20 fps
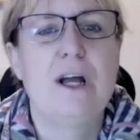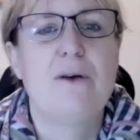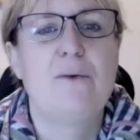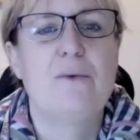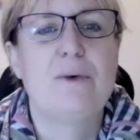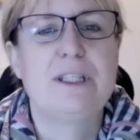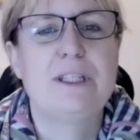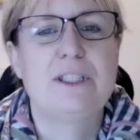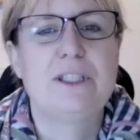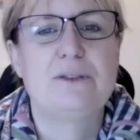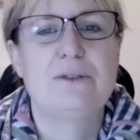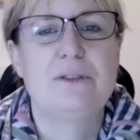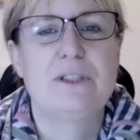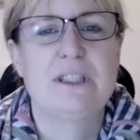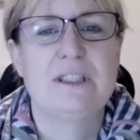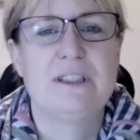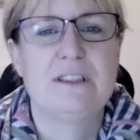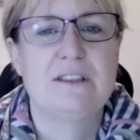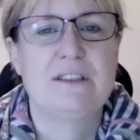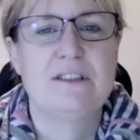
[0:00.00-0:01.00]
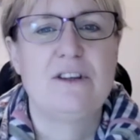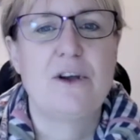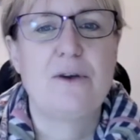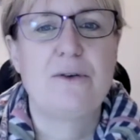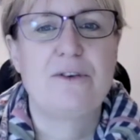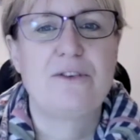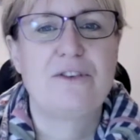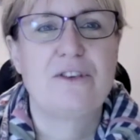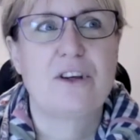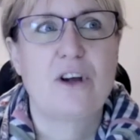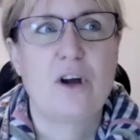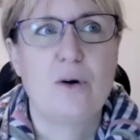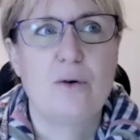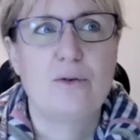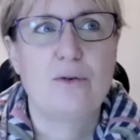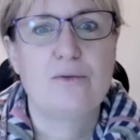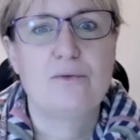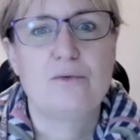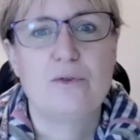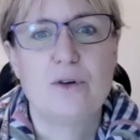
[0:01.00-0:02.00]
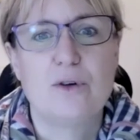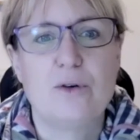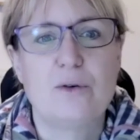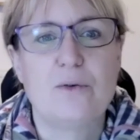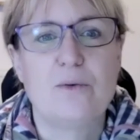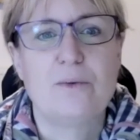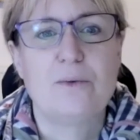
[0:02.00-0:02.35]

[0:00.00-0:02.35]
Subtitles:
which is known as the golden rule,